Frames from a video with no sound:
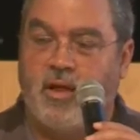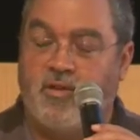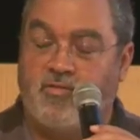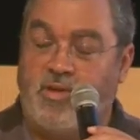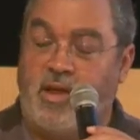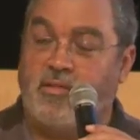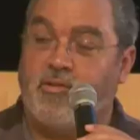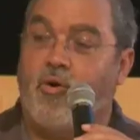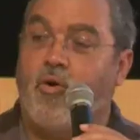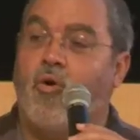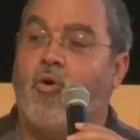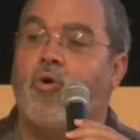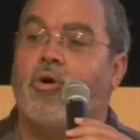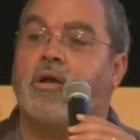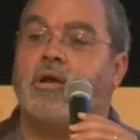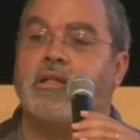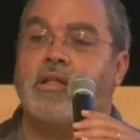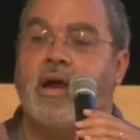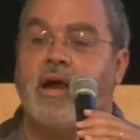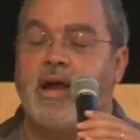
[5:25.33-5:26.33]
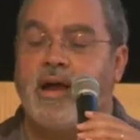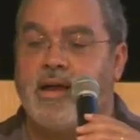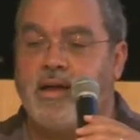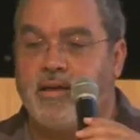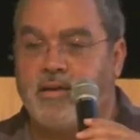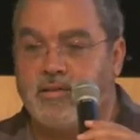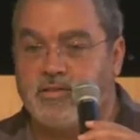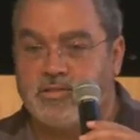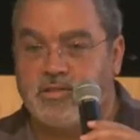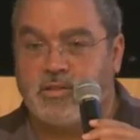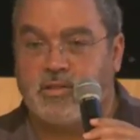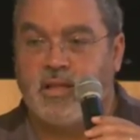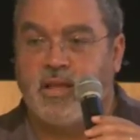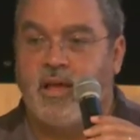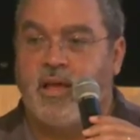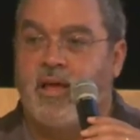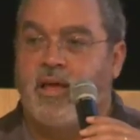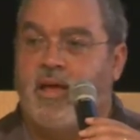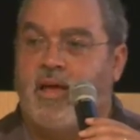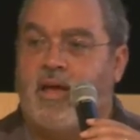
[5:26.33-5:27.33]
trying to organize and
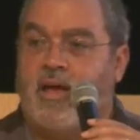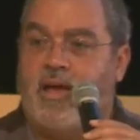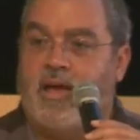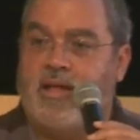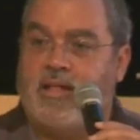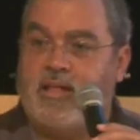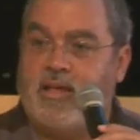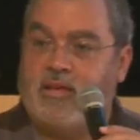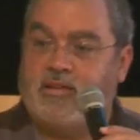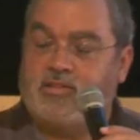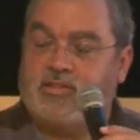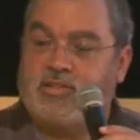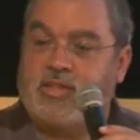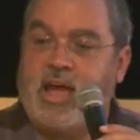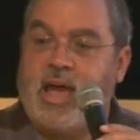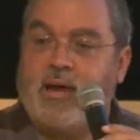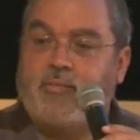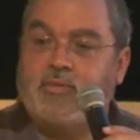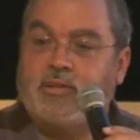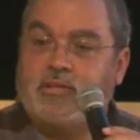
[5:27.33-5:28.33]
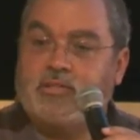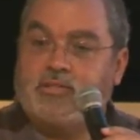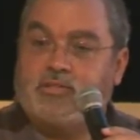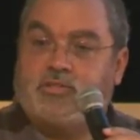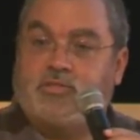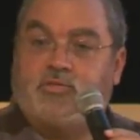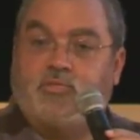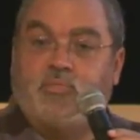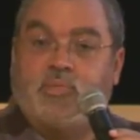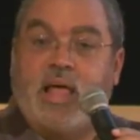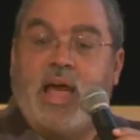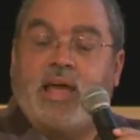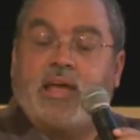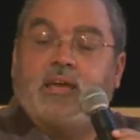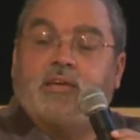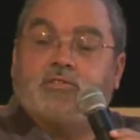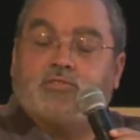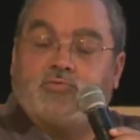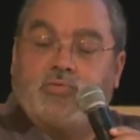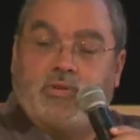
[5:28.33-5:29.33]
and establish black
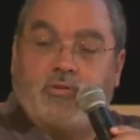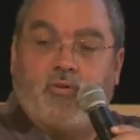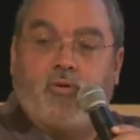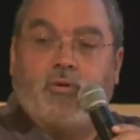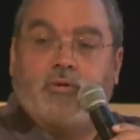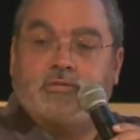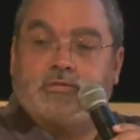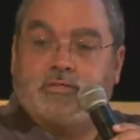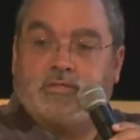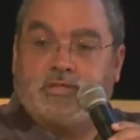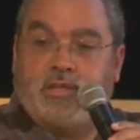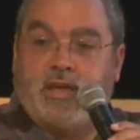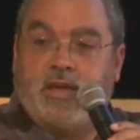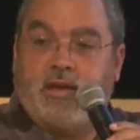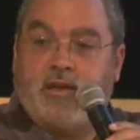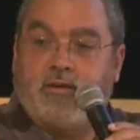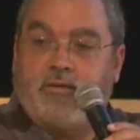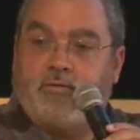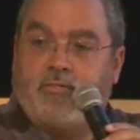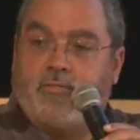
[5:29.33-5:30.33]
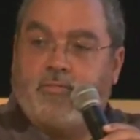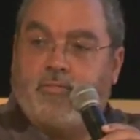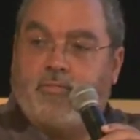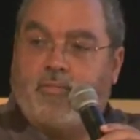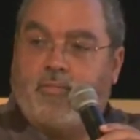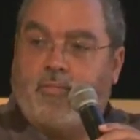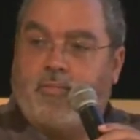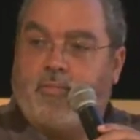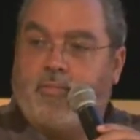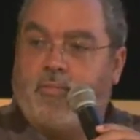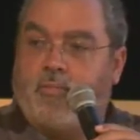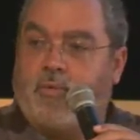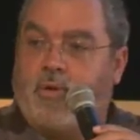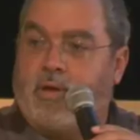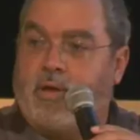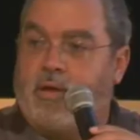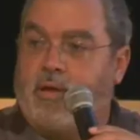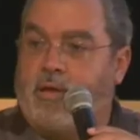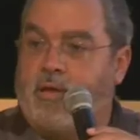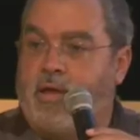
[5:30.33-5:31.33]
history courses there,
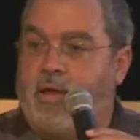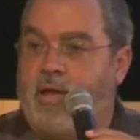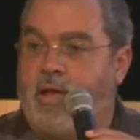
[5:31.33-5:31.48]
okay?